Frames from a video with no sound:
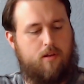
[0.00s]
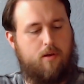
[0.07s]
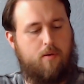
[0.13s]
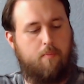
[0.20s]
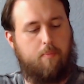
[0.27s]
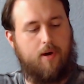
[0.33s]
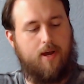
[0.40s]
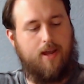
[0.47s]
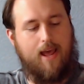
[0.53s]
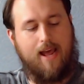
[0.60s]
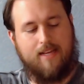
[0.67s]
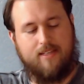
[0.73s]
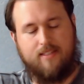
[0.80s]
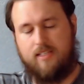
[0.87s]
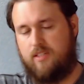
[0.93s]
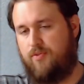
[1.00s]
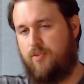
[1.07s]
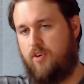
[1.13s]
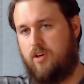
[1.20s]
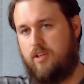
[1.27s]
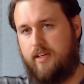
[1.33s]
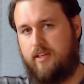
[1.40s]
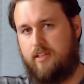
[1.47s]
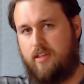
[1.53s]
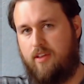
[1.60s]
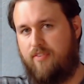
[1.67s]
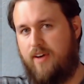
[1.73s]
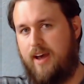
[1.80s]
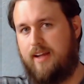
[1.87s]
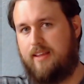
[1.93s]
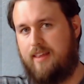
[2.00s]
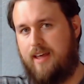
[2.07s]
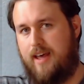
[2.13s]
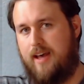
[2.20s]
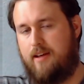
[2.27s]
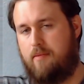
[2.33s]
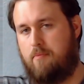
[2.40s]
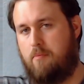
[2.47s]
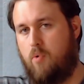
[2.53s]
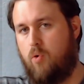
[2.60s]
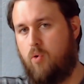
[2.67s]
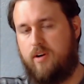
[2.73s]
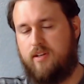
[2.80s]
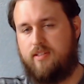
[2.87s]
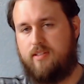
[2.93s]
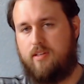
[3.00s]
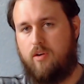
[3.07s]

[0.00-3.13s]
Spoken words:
But as he's falling, the fact that Morris